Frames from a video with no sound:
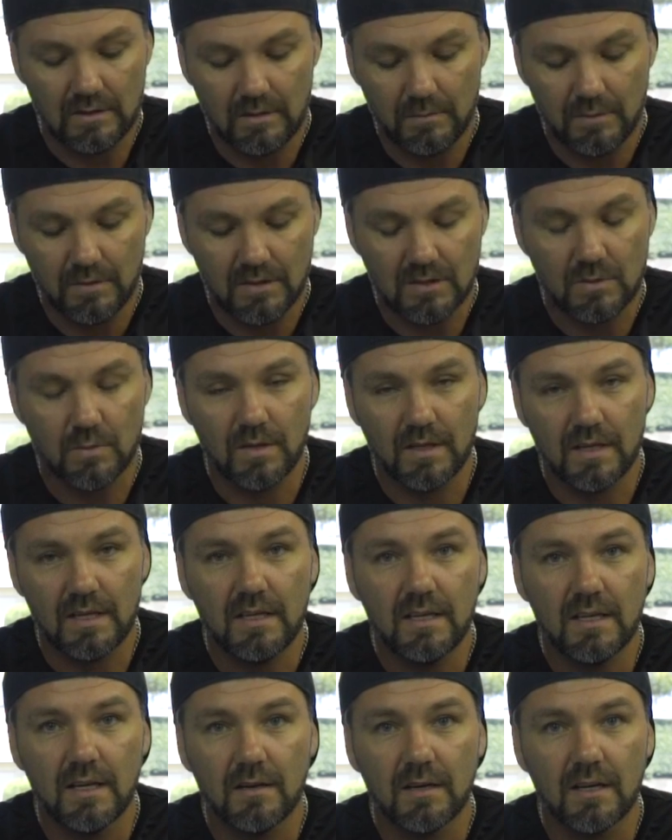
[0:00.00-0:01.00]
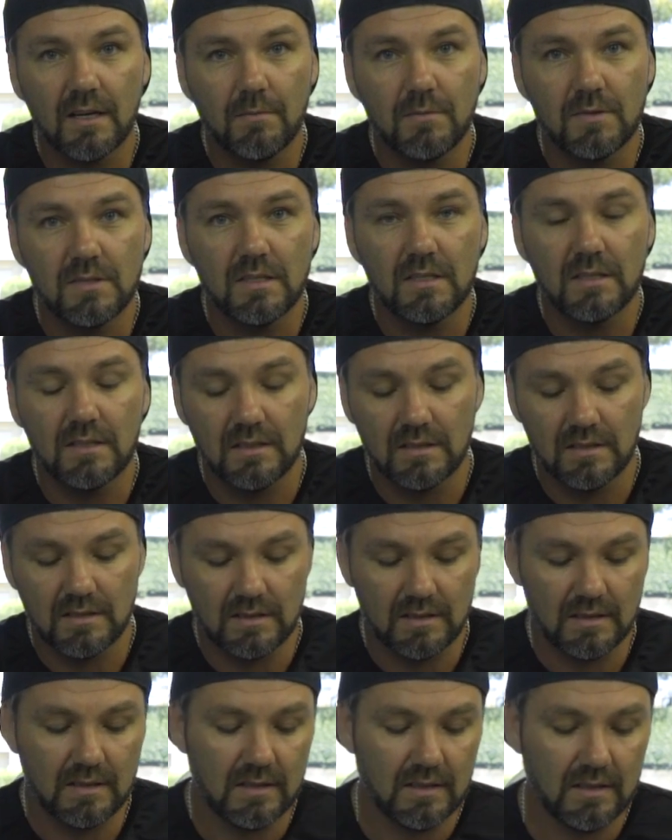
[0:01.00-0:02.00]
all right, but this is where the heat gun comes in.
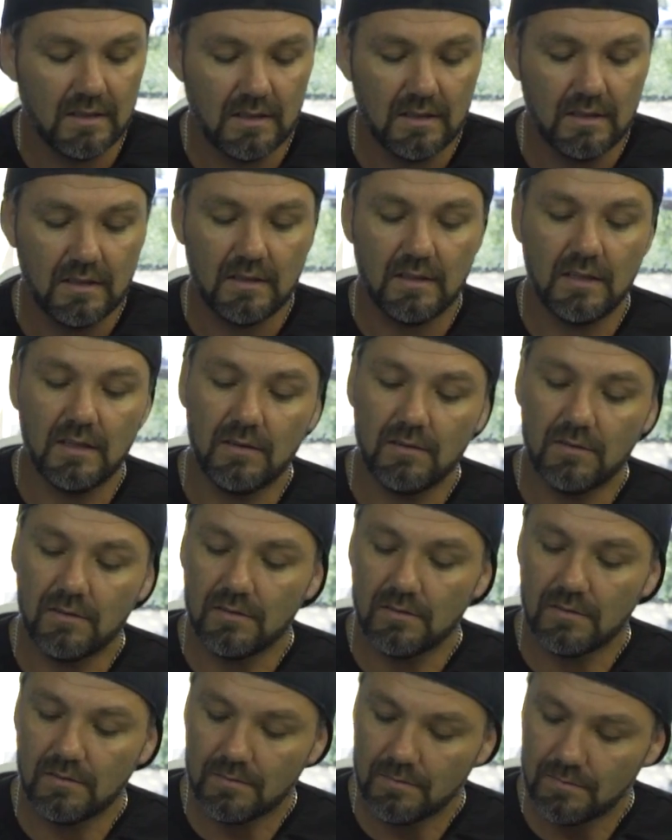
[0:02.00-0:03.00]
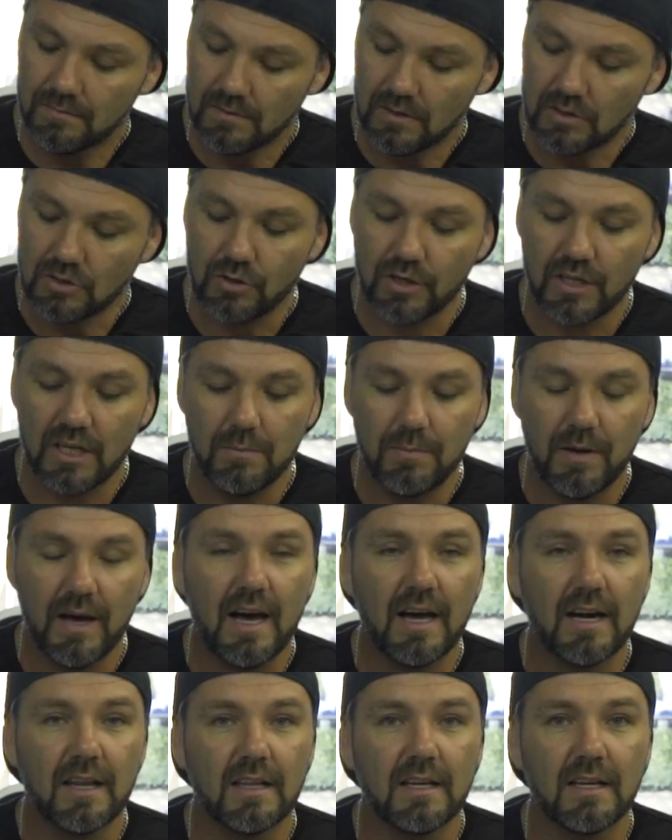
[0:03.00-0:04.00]
Now the tricky
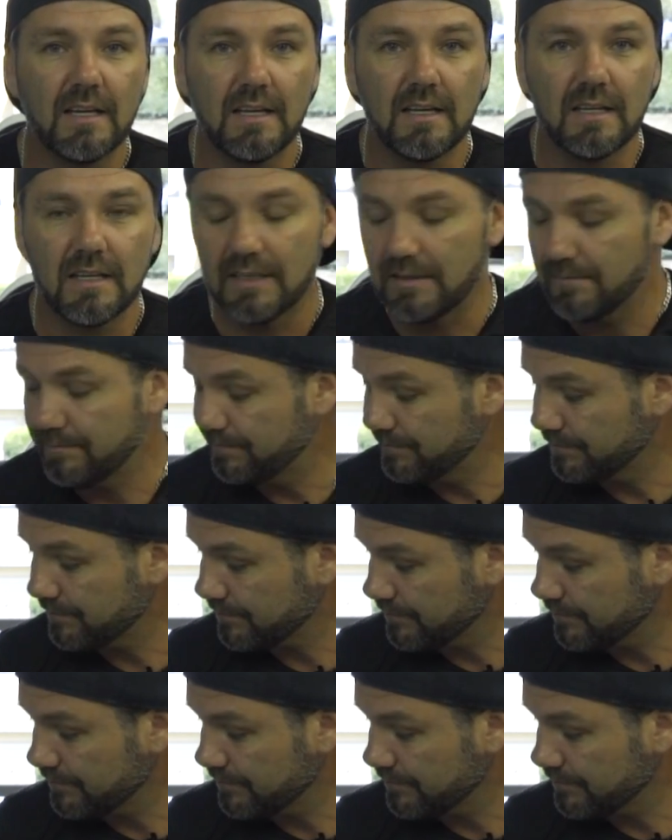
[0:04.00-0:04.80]
part of the heat gun,